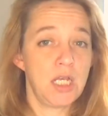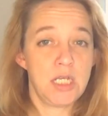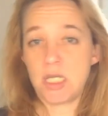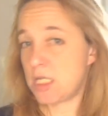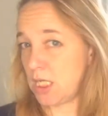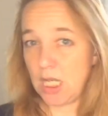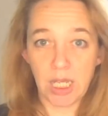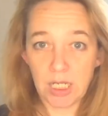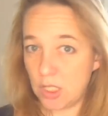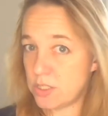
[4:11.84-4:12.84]
doesn't
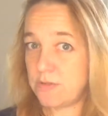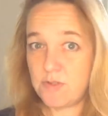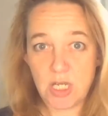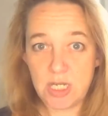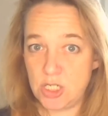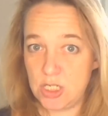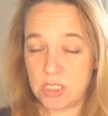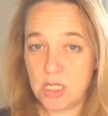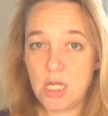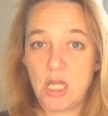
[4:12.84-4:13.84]
like lots of
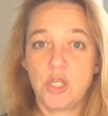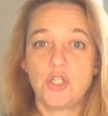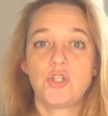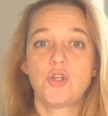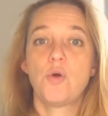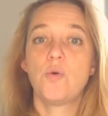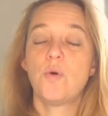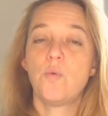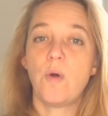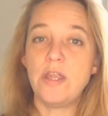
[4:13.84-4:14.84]
changes.
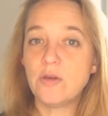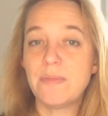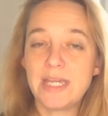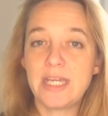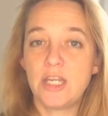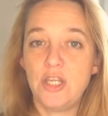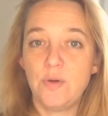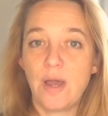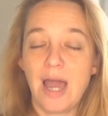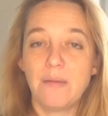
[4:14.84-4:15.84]
So when you're making a new
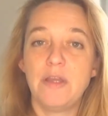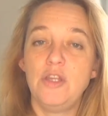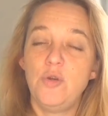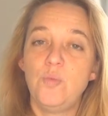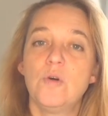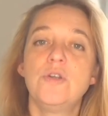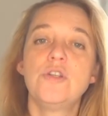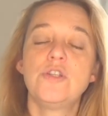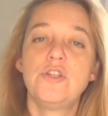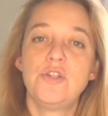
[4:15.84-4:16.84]
habit, you
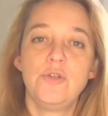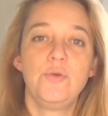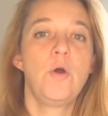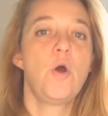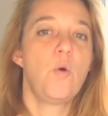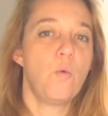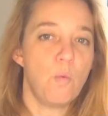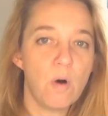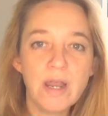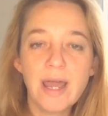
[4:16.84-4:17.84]
want to do
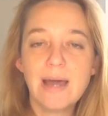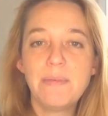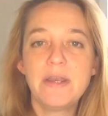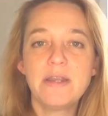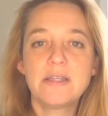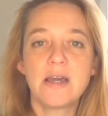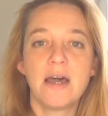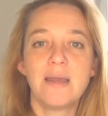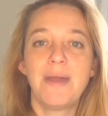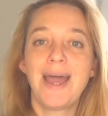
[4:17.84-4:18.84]
one habit at a
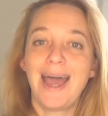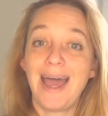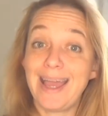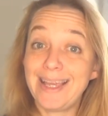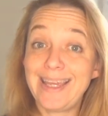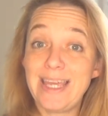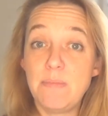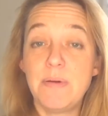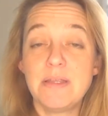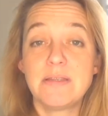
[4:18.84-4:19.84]
time and
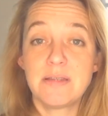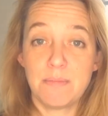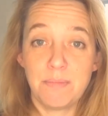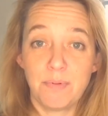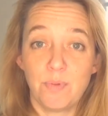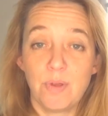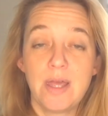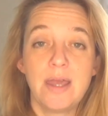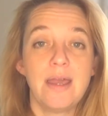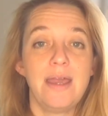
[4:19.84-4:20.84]
keep it simple.
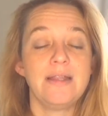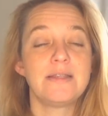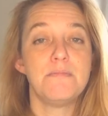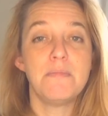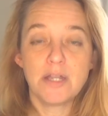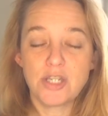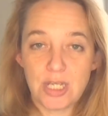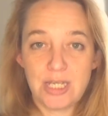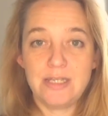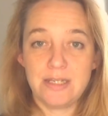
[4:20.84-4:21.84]
It's much
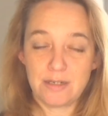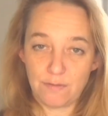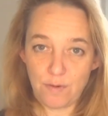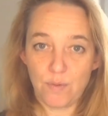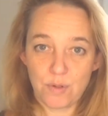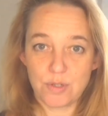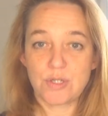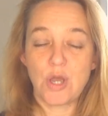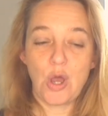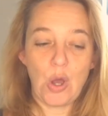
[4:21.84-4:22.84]
easier to
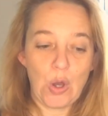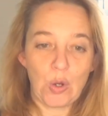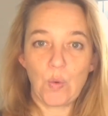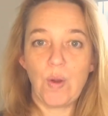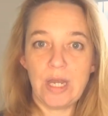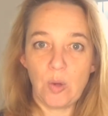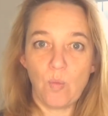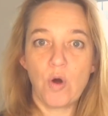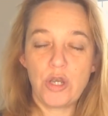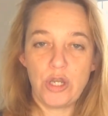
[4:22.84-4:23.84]
focus on creating
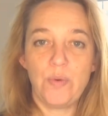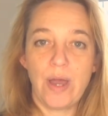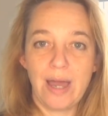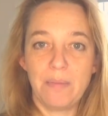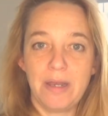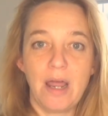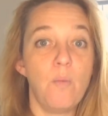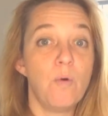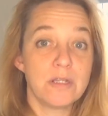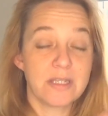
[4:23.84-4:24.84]
one new habit,
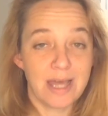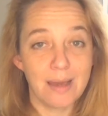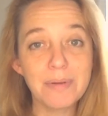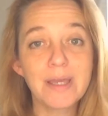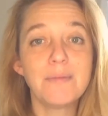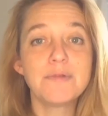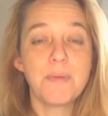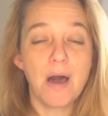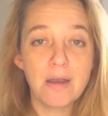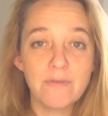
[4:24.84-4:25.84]
and once that becomes
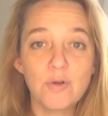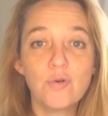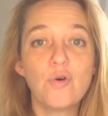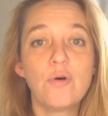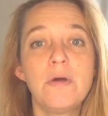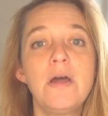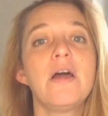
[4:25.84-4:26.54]
part of your norm,